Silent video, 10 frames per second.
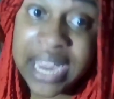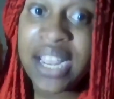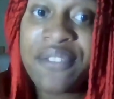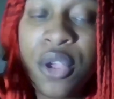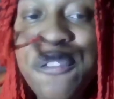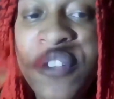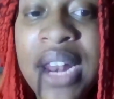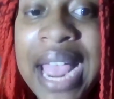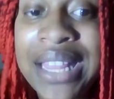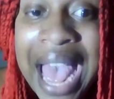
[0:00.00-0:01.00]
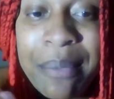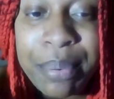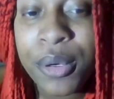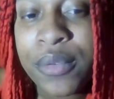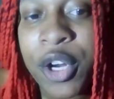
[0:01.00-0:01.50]
if you feel like that
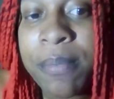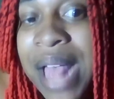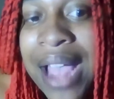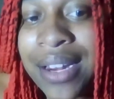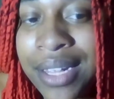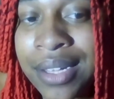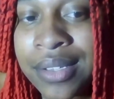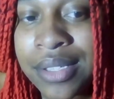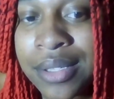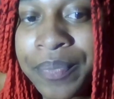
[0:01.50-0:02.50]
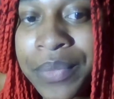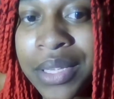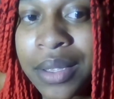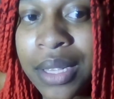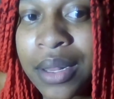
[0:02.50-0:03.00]
proves your blackness,
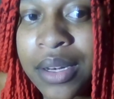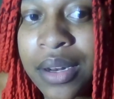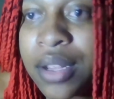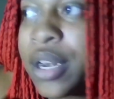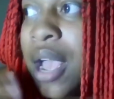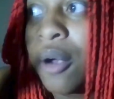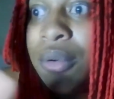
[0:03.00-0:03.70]
you know,